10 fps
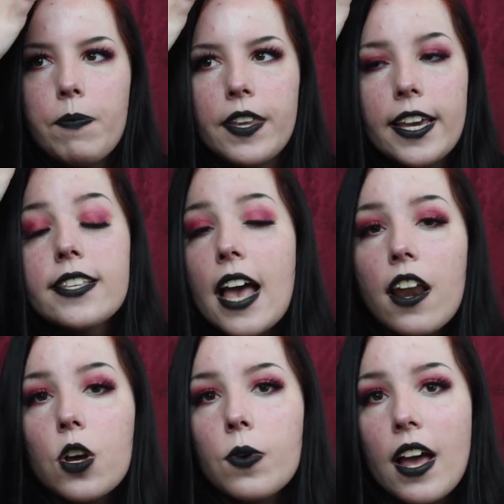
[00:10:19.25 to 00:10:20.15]
He is
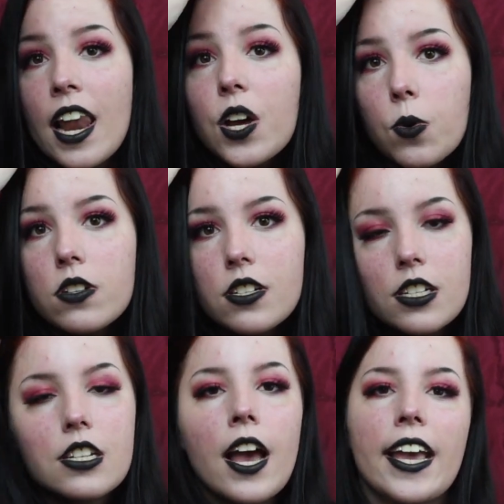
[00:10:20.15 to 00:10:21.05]

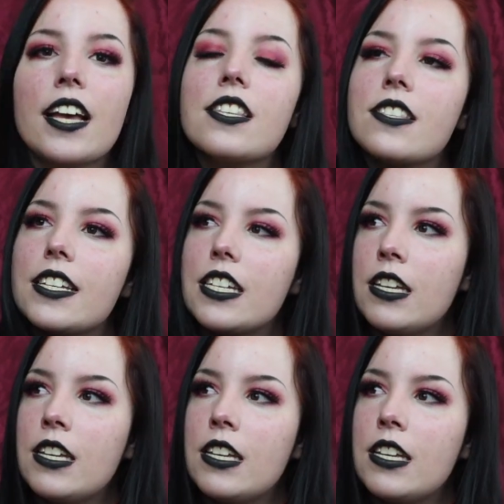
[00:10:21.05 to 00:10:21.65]
eloquent, I guess,